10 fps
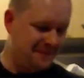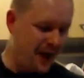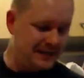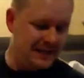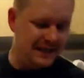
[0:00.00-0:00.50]
I
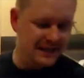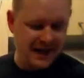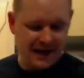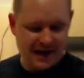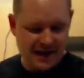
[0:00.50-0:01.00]
did.
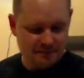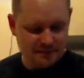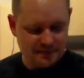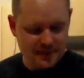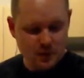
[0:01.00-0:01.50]

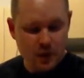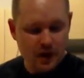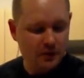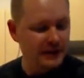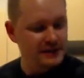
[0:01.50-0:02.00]

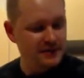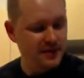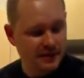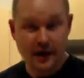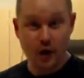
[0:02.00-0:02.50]
Well, it's
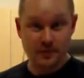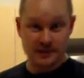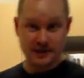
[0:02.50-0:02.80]
certainly open to